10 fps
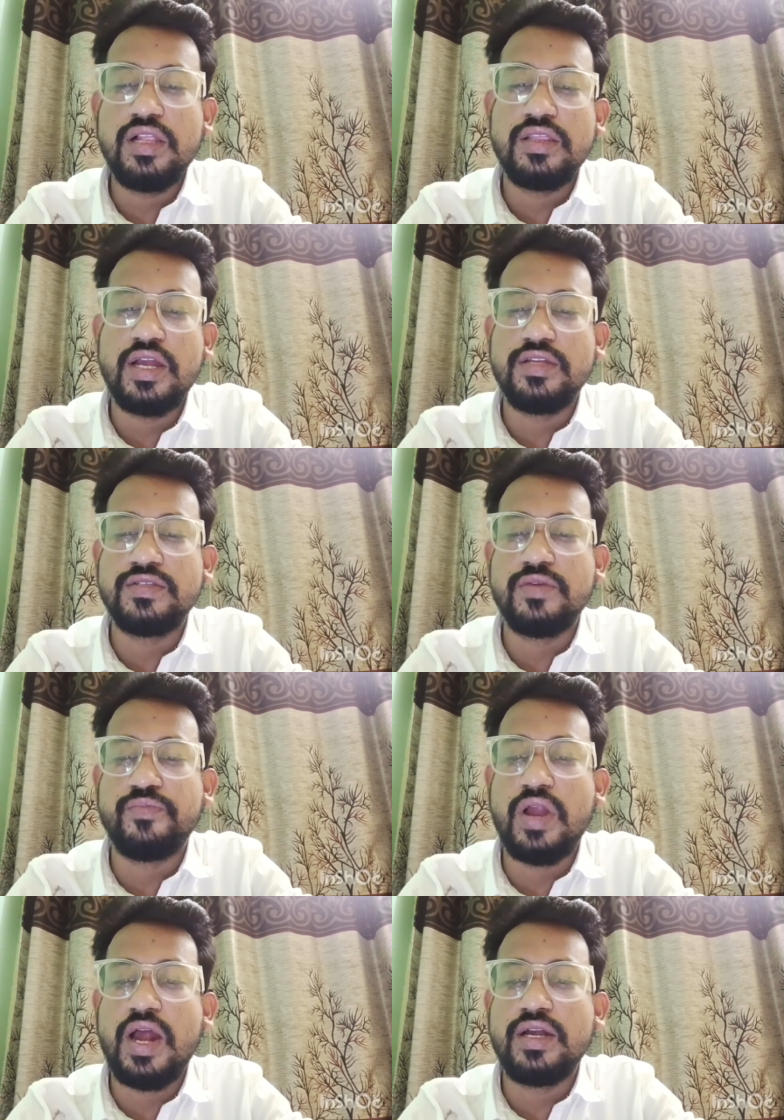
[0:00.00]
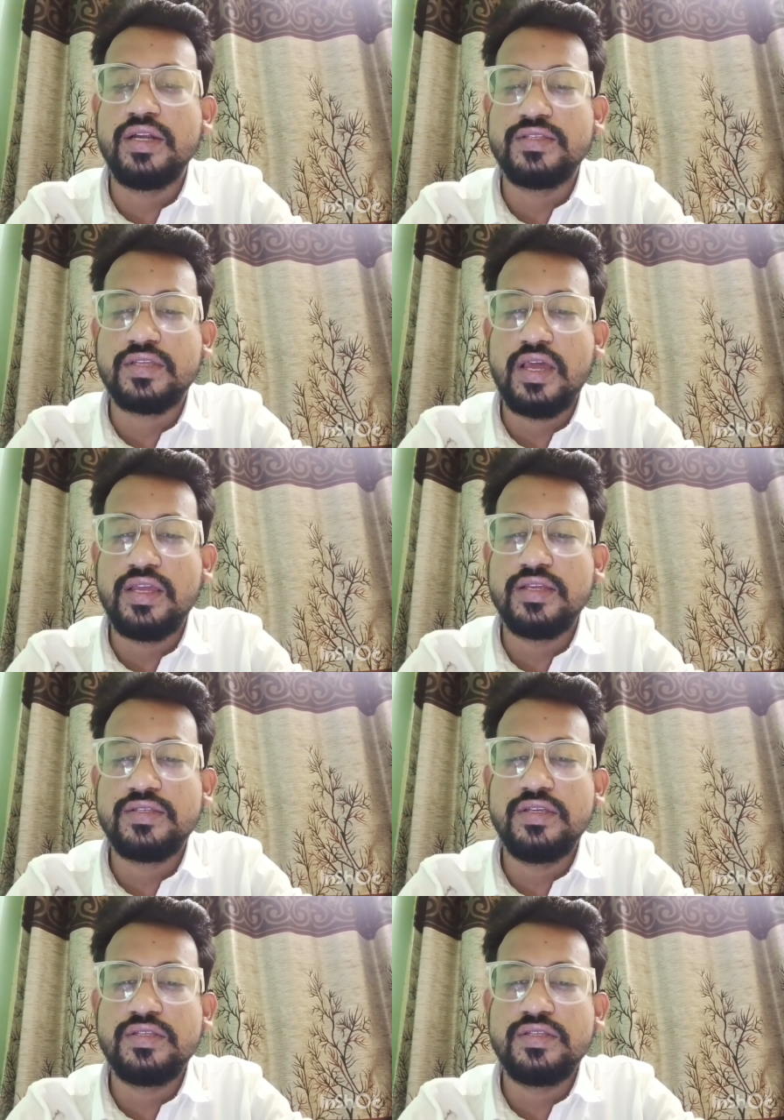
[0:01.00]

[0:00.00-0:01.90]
that is the blood dyskaryosis